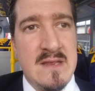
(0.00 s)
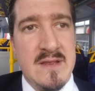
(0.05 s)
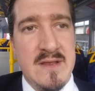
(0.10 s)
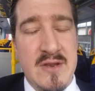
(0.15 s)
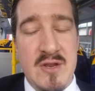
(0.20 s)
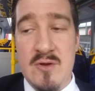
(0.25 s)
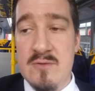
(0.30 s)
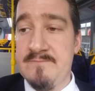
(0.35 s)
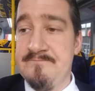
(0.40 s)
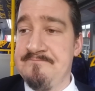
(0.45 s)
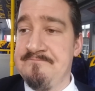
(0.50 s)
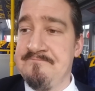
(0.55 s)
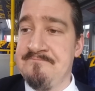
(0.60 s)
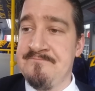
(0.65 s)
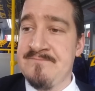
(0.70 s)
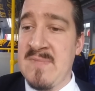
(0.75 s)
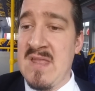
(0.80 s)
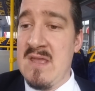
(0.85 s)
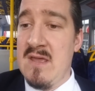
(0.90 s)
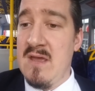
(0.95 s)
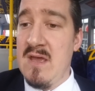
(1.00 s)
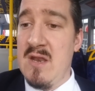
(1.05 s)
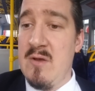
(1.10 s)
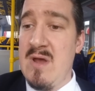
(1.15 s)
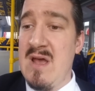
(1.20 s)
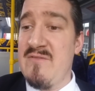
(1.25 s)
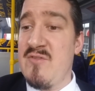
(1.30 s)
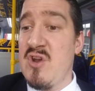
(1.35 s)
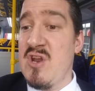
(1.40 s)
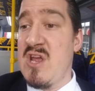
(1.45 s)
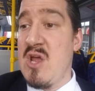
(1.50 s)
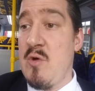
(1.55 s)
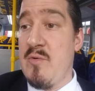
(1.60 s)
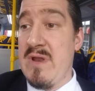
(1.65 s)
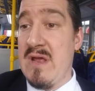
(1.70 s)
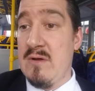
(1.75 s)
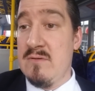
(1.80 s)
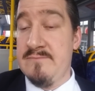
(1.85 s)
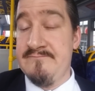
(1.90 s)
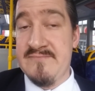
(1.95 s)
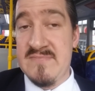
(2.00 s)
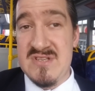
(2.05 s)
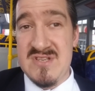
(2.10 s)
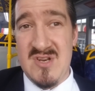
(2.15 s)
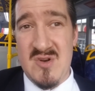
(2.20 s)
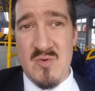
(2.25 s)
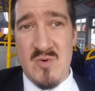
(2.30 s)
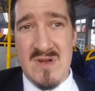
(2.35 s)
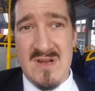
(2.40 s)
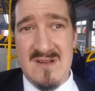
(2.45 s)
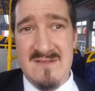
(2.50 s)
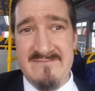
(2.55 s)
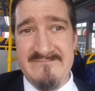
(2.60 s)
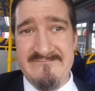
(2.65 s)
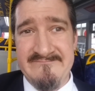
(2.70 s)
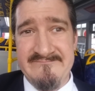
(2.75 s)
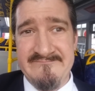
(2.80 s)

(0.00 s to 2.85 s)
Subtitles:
you know. Anyway, I've got to go now, so